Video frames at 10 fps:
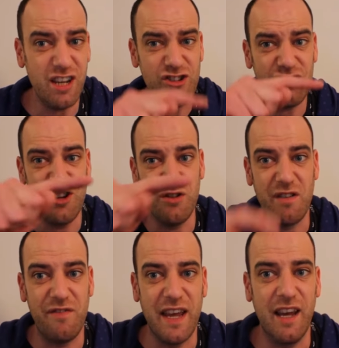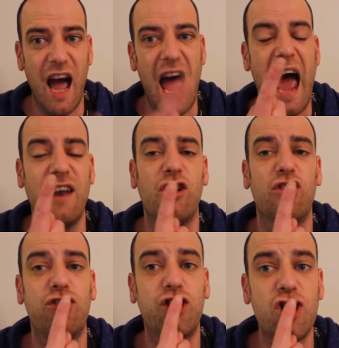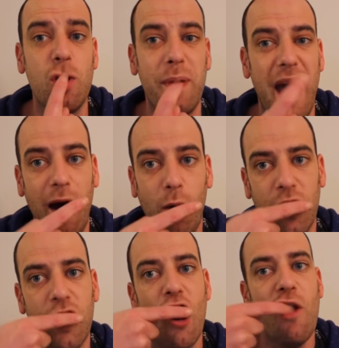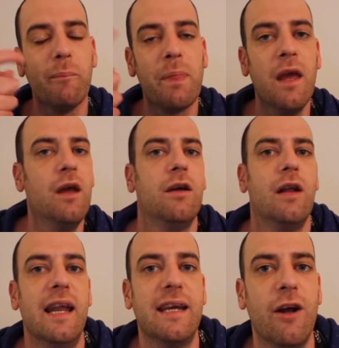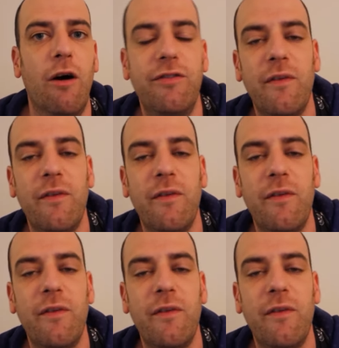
You can just use your finger and scoop it out and lick it off.